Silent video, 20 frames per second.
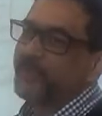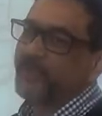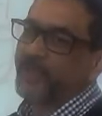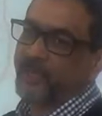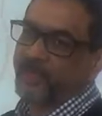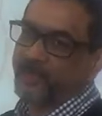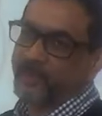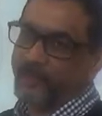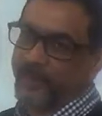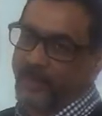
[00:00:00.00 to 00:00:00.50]

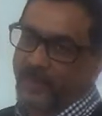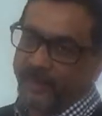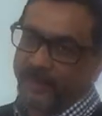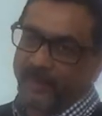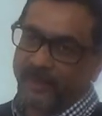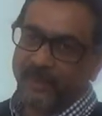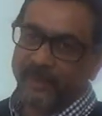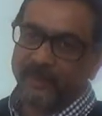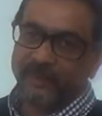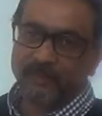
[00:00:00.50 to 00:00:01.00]
Transfer
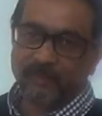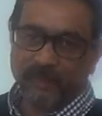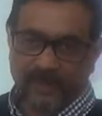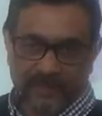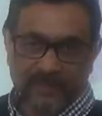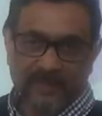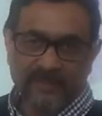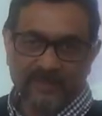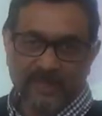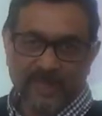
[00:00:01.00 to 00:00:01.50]
RNA. Make
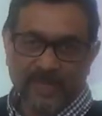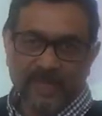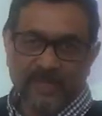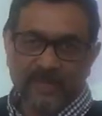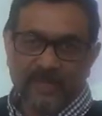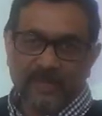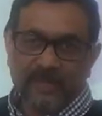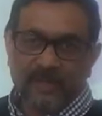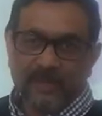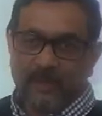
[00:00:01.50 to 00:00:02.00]
sense?
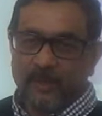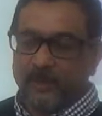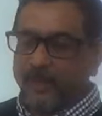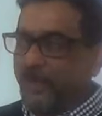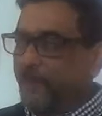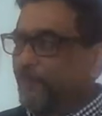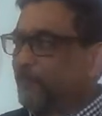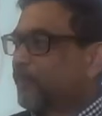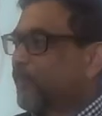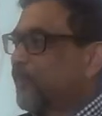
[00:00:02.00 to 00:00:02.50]
Okay,
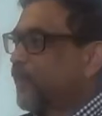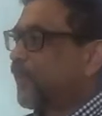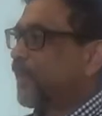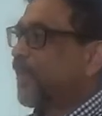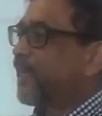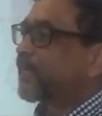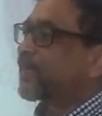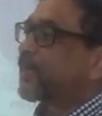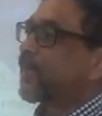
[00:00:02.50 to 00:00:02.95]
so that's